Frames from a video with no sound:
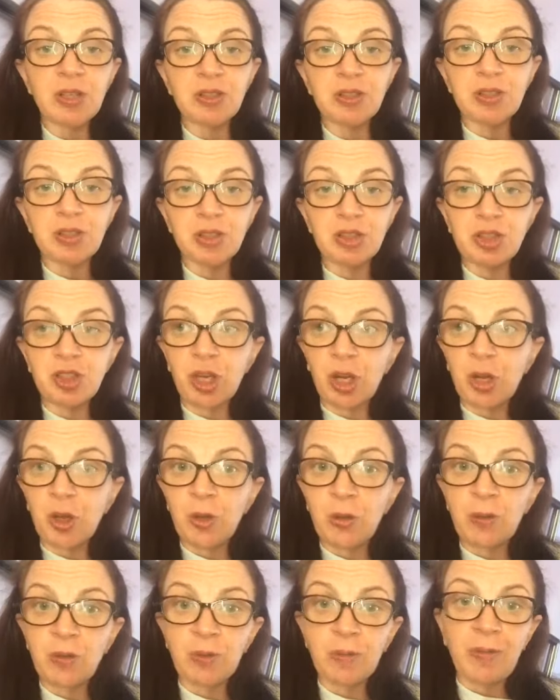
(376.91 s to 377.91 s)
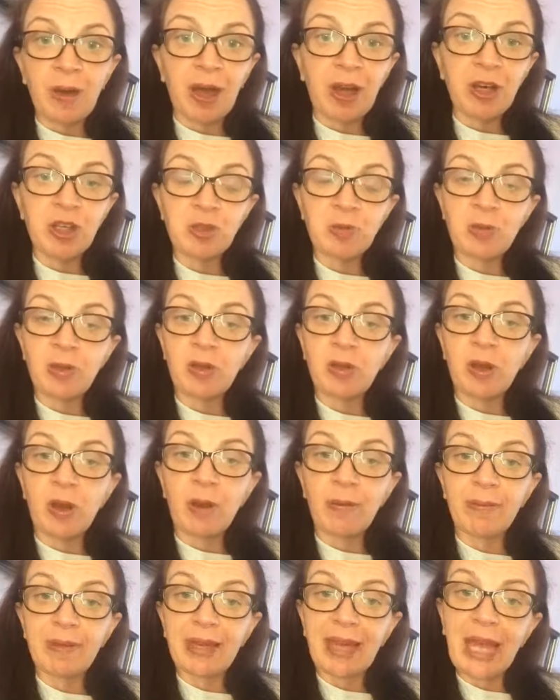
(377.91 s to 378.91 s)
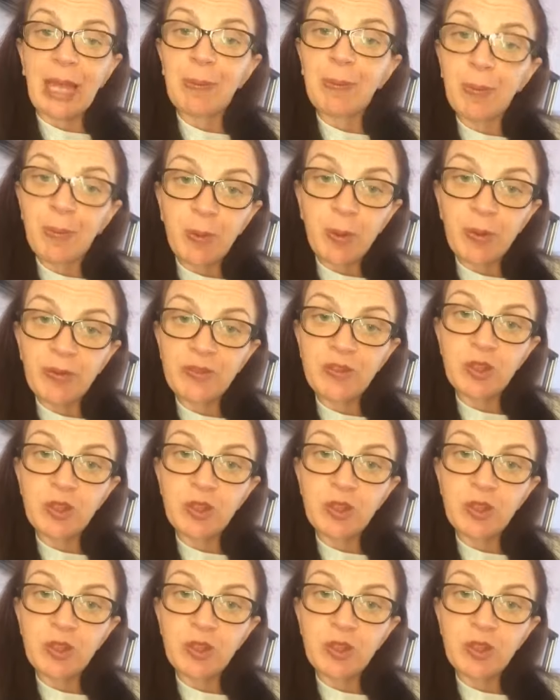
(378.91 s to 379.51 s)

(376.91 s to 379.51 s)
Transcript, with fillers: to show the management that I'm capable of